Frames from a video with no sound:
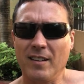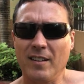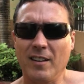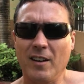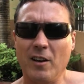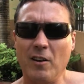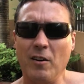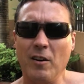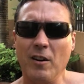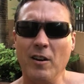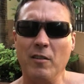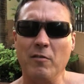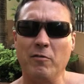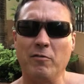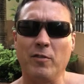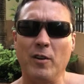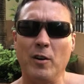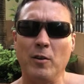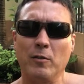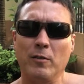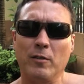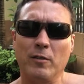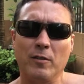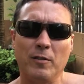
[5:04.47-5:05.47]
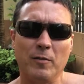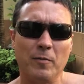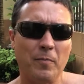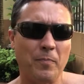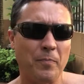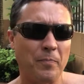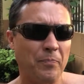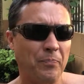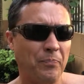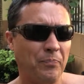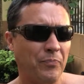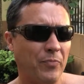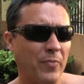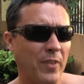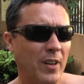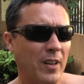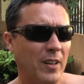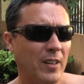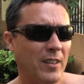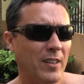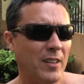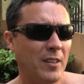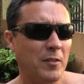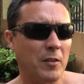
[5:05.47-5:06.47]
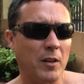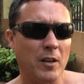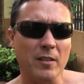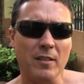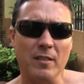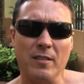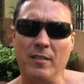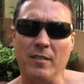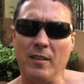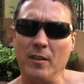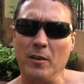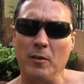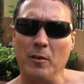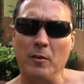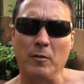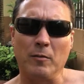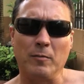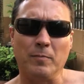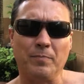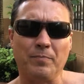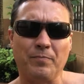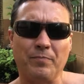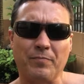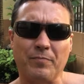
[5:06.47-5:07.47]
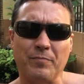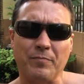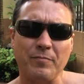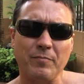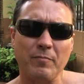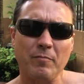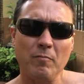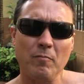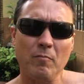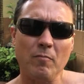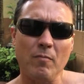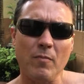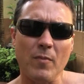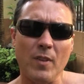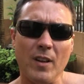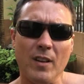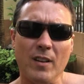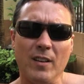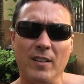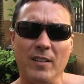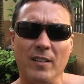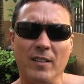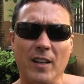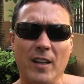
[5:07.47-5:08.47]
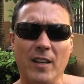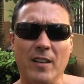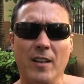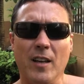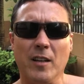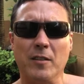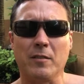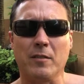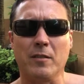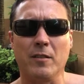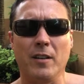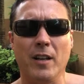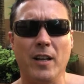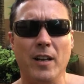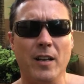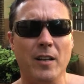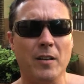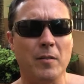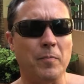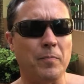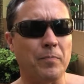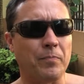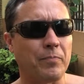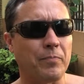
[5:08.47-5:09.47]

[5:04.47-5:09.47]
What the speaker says: All right, folks. So I just tell, like yesterday